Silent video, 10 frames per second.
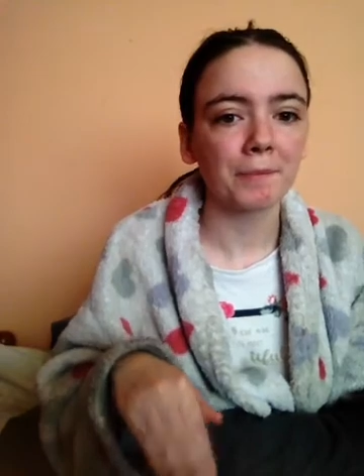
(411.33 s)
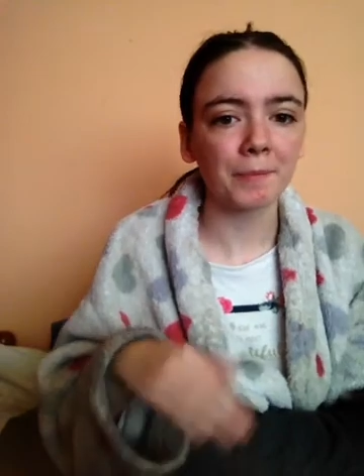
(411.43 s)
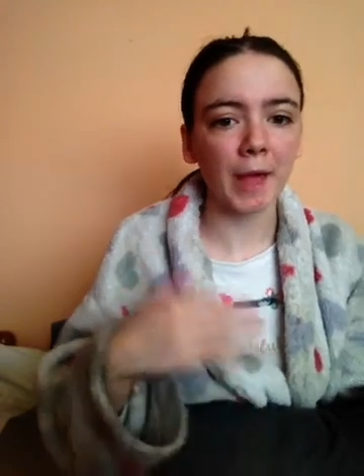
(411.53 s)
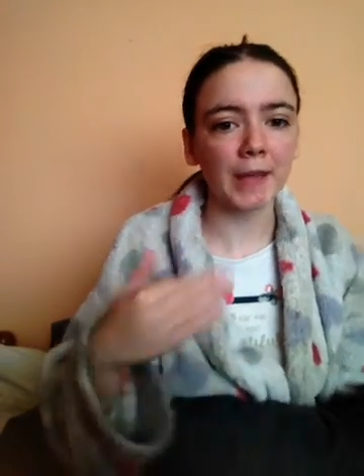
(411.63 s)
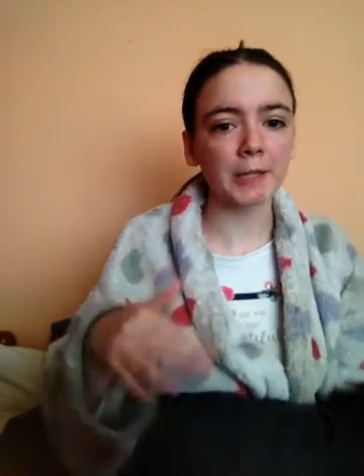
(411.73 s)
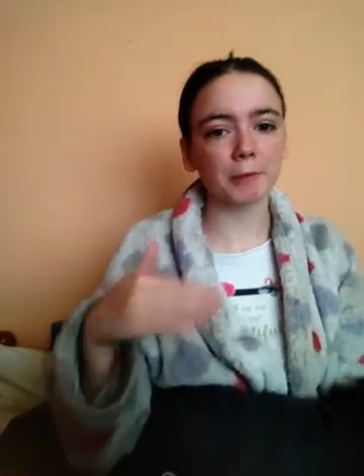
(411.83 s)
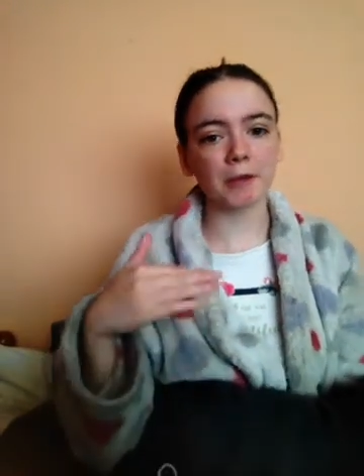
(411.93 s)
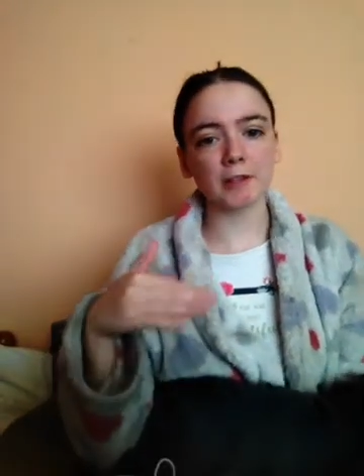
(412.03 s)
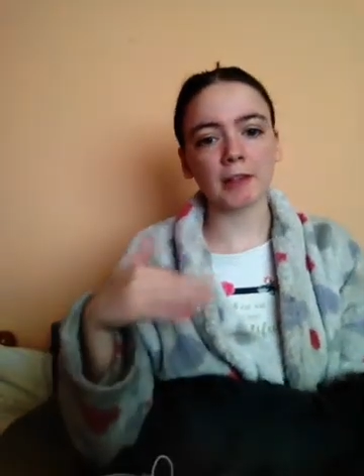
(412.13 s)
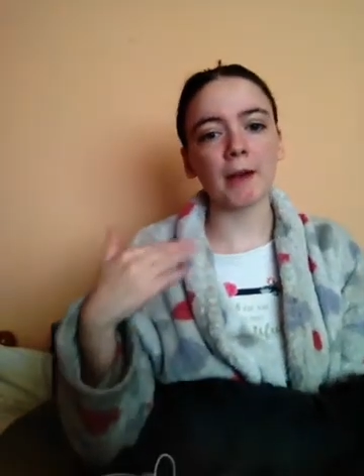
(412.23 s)

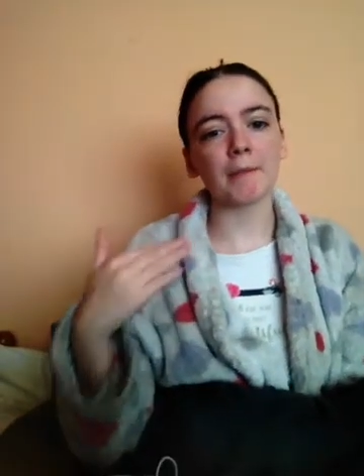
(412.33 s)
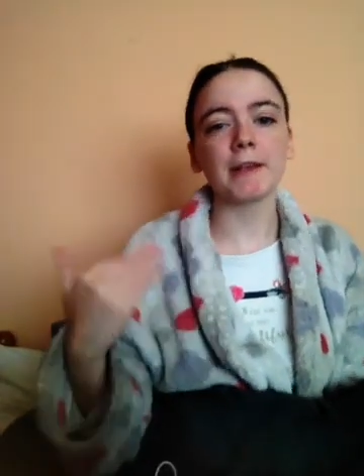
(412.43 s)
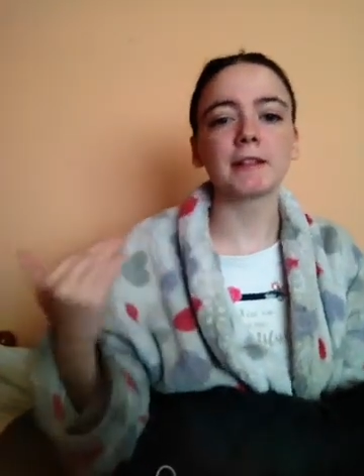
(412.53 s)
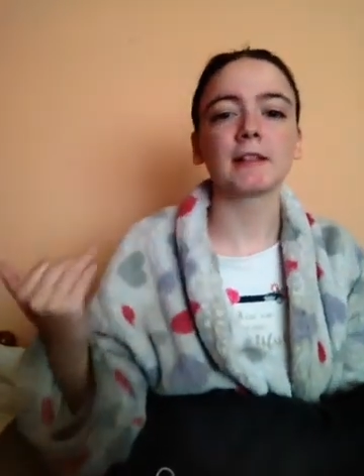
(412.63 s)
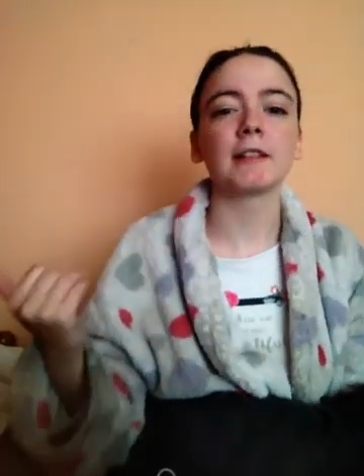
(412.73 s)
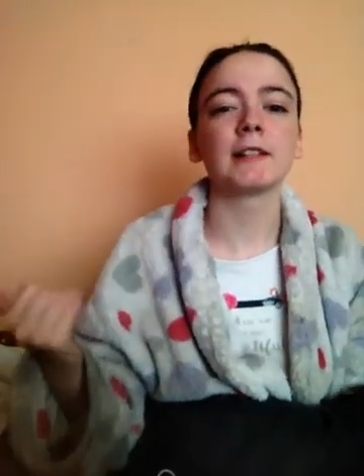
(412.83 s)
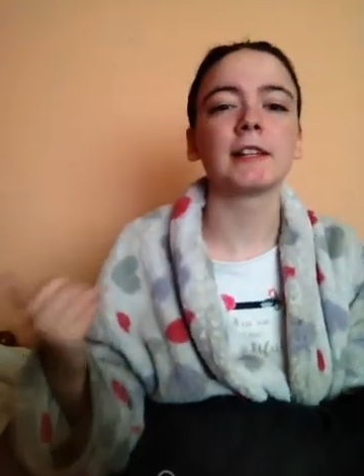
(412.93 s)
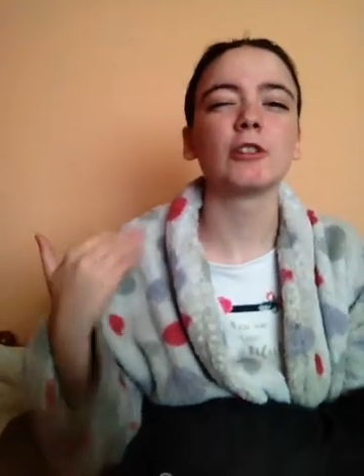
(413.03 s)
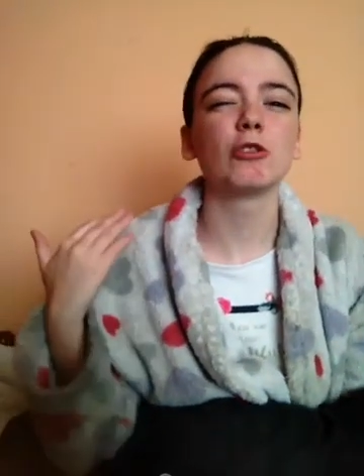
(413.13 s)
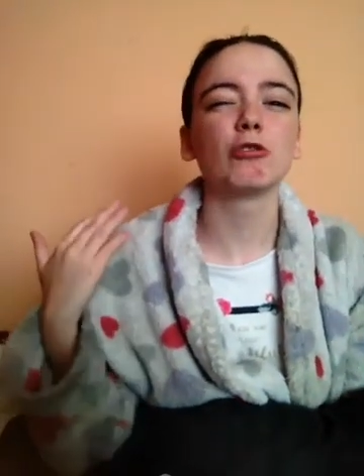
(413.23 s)
they're basically
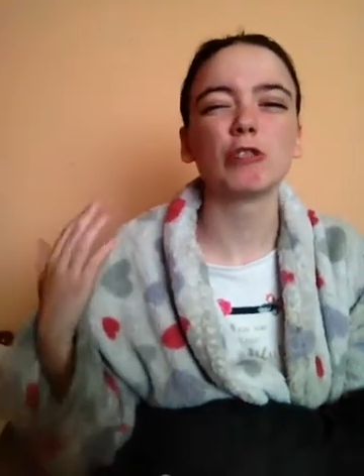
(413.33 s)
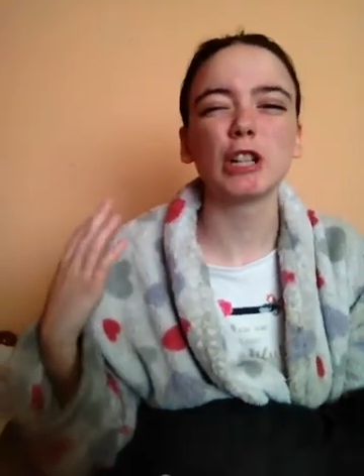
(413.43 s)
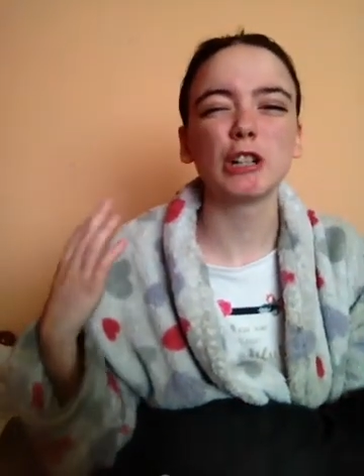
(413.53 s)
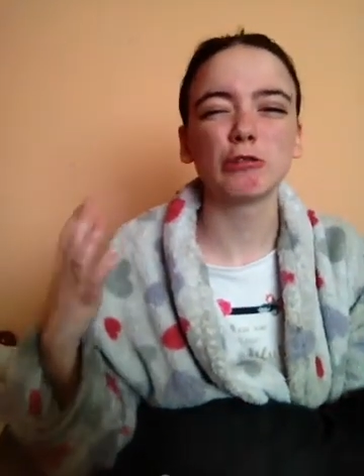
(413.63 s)
saying you're really,